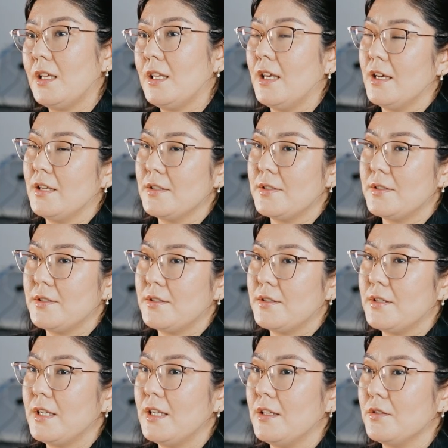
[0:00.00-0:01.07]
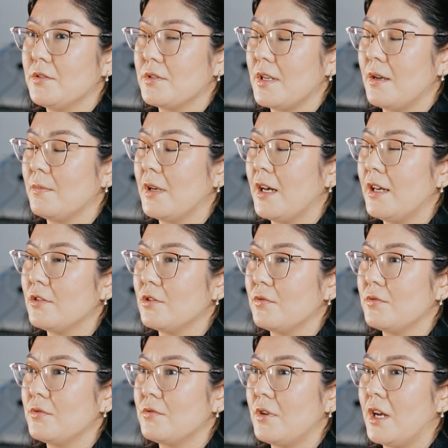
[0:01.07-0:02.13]
Yes, in some kind
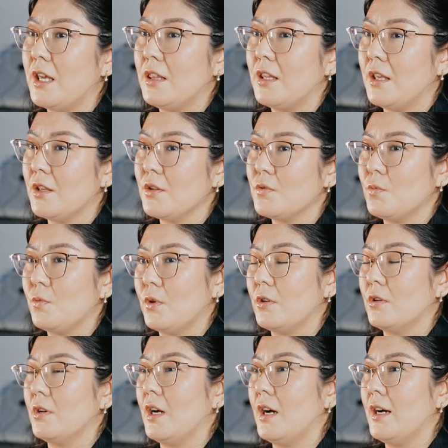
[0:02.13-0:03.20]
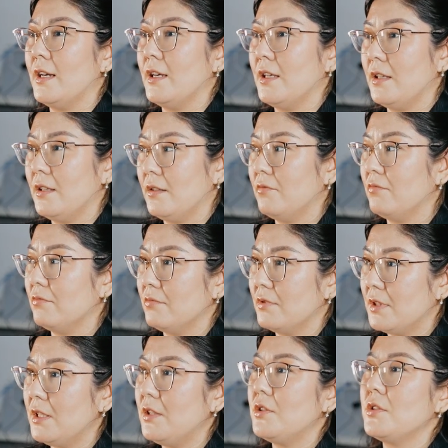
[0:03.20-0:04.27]
of trainings where I
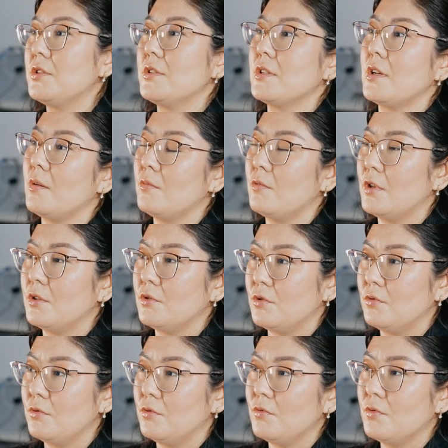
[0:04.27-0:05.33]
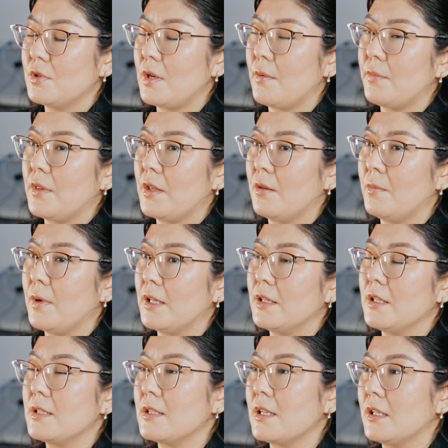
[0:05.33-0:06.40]
teach someone to do something, but
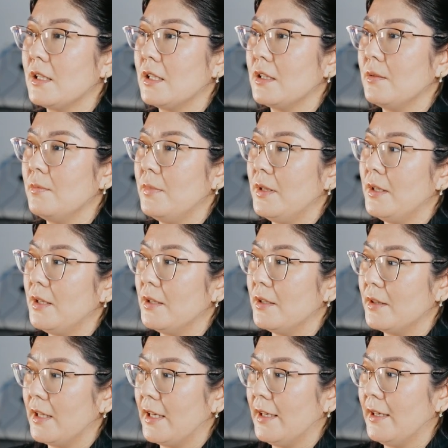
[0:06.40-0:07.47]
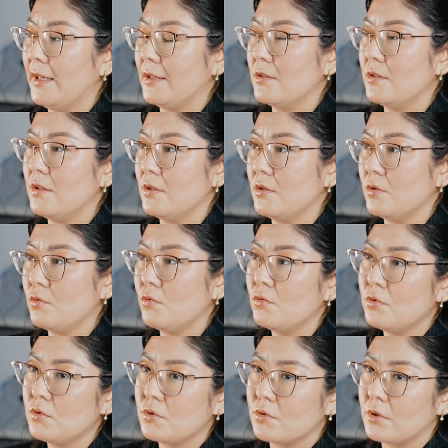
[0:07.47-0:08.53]
it's not going to be like in
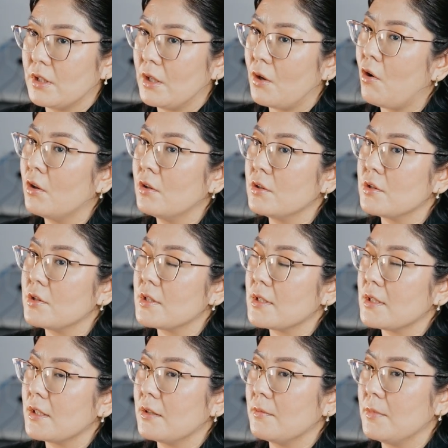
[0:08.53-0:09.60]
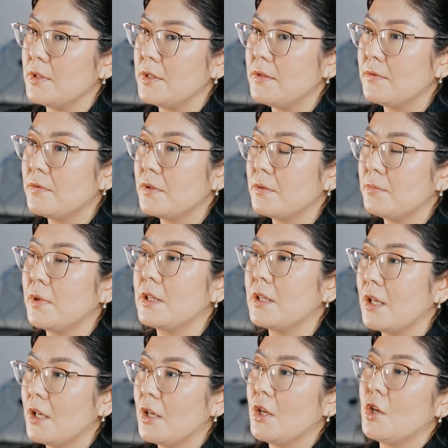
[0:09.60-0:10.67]
schools or in college. It's going to be different. But
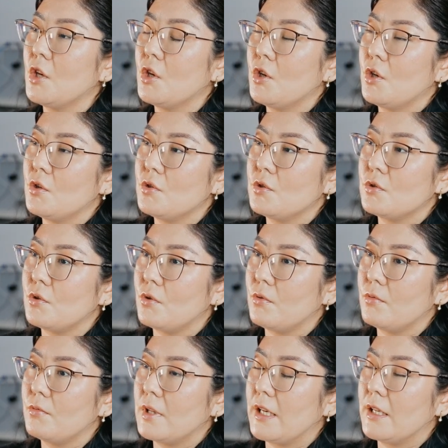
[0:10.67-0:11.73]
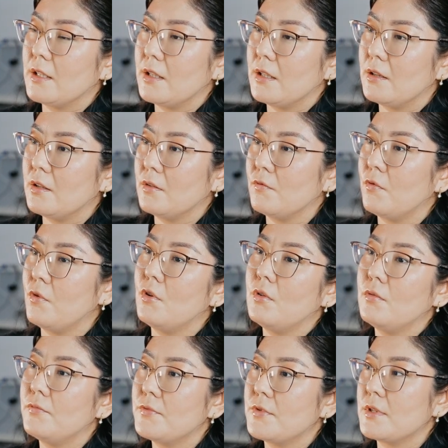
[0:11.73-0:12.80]
so like it
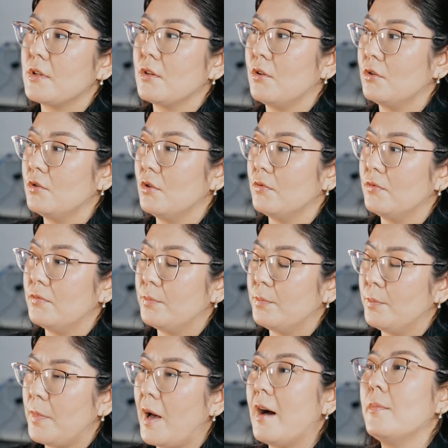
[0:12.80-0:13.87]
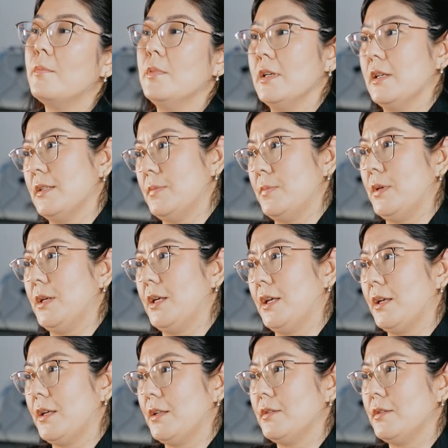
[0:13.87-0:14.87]
involves a lot of public speaking.